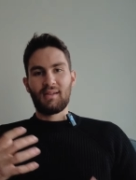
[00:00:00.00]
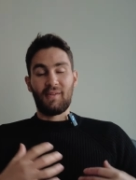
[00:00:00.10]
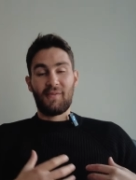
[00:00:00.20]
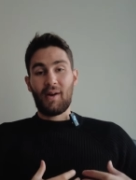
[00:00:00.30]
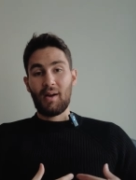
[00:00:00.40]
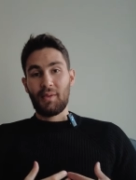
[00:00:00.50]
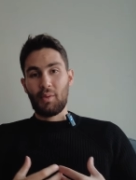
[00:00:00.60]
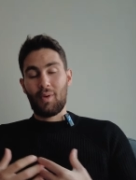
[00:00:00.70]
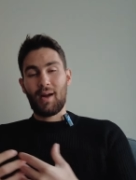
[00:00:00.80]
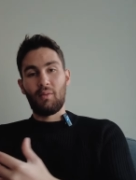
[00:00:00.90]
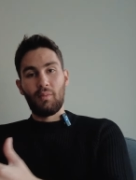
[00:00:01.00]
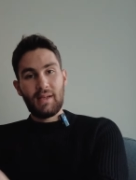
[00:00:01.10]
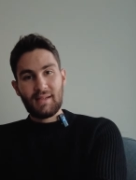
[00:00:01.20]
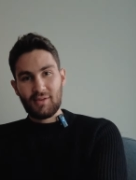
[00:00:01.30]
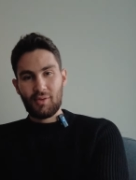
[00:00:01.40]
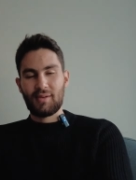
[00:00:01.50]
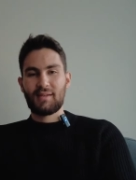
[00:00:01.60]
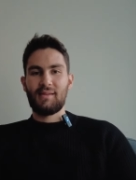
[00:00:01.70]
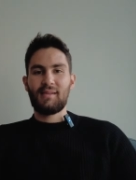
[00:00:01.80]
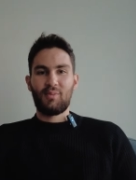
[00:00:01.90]
to find the right
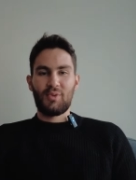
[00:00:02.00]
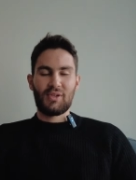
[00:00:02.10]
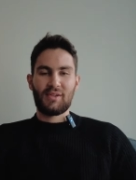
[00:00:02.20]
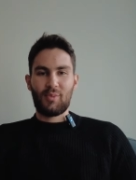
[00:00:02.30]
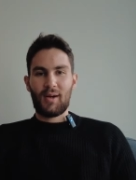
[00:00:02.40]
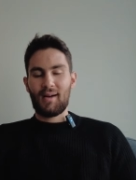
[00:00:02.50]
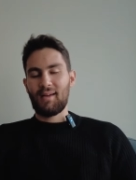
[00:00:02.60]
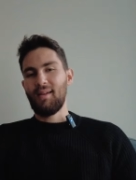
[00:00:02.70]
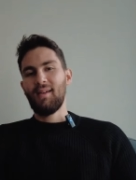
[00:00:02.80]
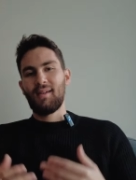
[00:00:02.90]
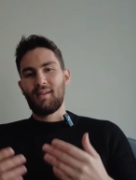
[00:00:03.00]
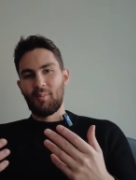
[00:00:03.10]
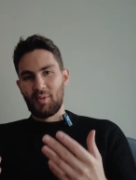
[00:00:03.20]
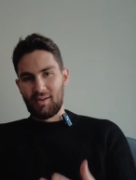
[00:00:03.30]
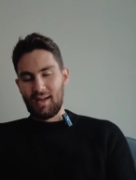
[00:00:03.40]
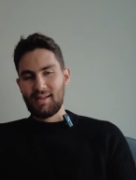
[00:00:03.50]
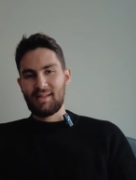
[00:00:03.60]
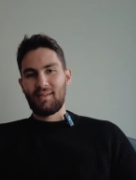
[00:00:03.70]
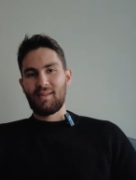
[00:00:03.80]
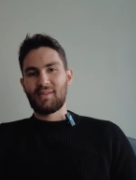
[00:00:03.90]
resources, which is why I'm
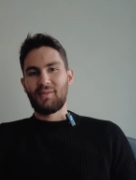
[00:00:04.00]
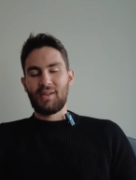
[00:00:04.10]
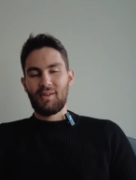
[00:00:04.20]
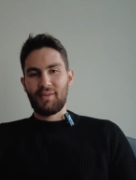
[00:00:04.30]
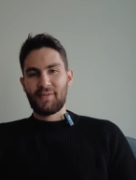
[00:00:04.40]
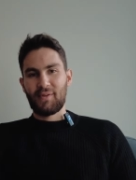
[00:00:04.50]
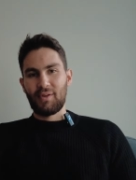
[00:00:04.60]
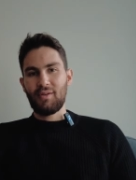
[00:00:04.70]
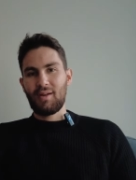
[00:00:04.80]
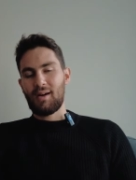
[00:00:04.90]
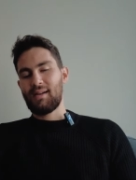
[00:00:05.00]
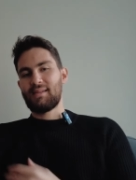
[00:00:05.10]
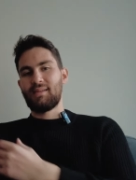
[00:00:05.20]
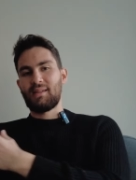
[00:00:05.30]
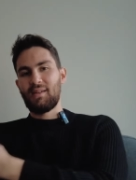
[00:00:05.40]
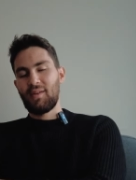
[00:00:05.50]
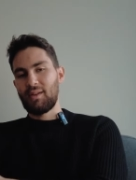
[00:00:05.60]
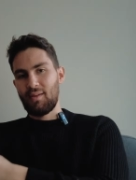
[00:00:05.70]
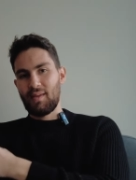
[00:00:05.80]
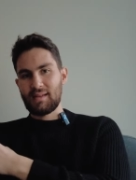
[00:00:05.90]
creating these videos for you guys and giving
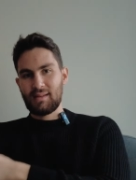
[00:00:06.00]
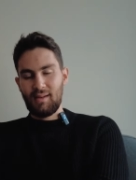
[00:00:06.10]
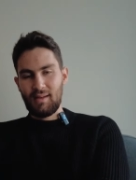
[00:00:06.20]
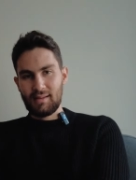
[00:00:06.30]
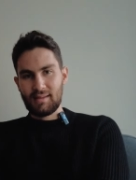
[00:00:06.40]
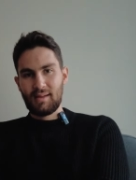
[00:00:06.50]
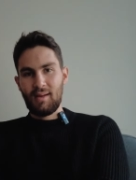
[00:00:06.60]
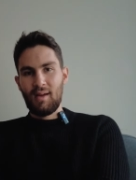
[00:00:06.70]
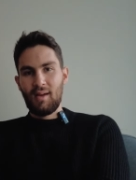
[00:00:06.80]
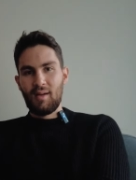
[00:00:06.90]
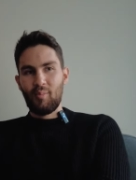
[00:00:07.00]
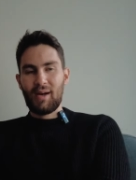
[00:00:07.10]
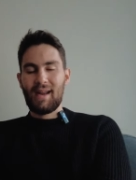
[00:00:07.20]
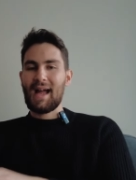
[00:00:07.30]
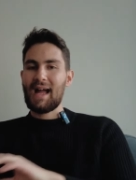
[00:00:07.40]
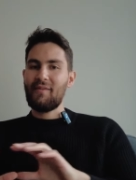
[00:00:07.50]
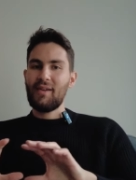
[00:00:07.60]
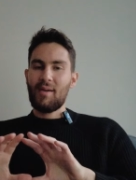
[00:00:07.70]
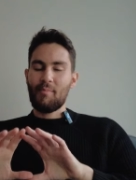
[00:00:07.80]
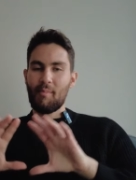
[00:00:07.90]
you this list. But
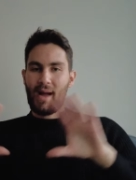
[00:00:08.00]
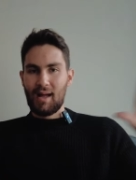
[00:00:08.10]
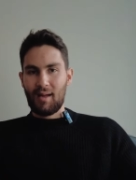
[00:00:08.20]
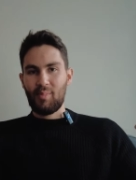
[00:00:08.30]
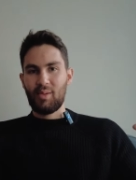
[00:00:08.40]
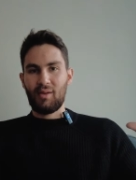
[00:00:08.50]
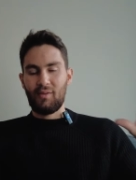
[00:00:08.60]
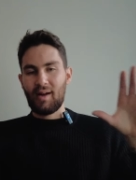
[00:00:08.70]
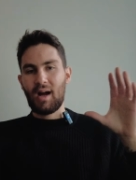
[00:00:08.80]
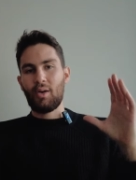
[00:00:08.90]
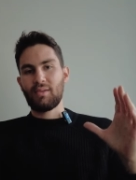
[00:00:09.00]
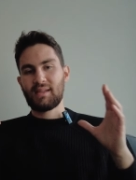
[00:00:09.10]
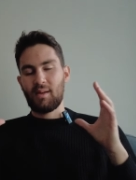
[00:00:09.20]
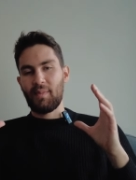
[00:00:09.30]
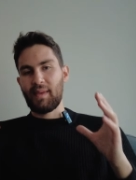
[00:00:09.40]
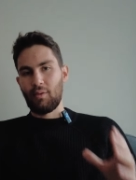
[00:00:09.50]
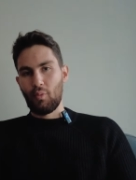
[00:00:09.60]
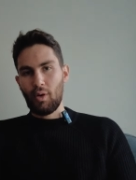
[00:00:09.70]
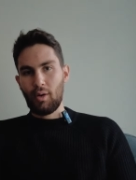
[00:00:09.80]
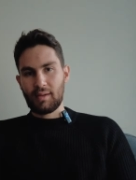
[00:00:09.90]
having a map of how something
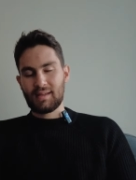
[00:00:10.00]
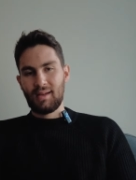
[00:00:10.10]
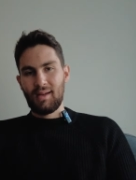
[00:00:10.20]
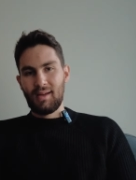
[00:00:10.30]
works